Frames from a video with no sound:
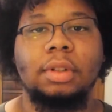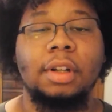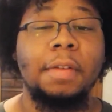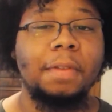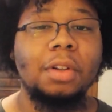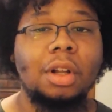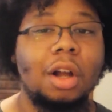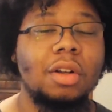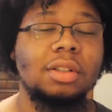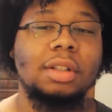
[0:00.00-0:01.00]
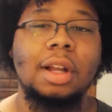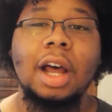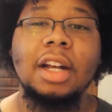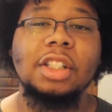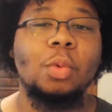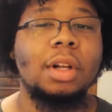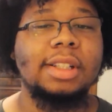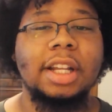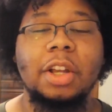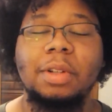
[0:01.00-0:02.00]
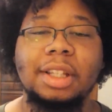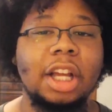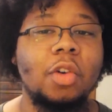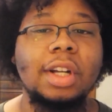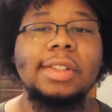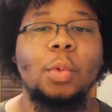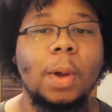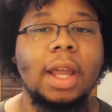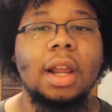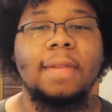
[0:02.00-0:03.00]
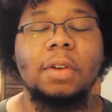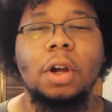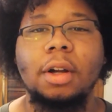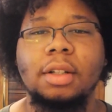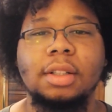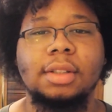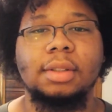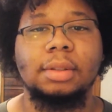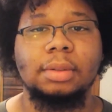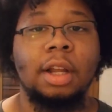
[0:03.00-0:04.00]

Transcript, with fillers: If you're lost, I just want to tell you that there is a way out of darkness.